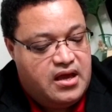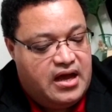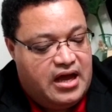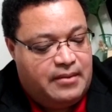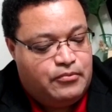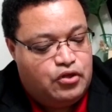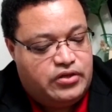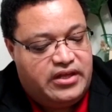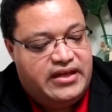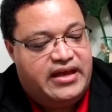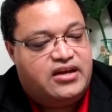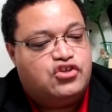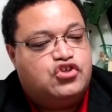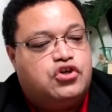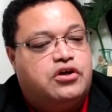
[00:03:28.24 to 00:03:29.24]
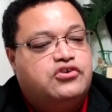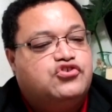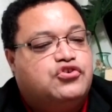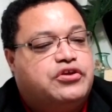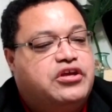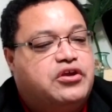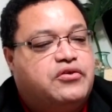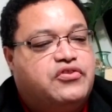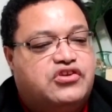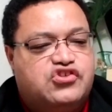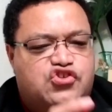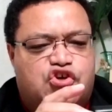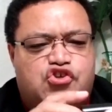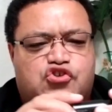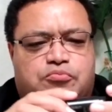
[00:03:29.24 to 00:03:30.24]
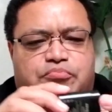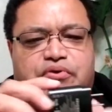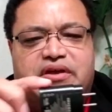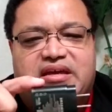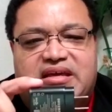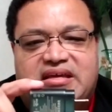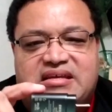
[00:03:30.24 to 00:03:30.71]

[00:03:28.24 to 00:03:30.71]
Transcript: I'm looking at a charger here. This charger brick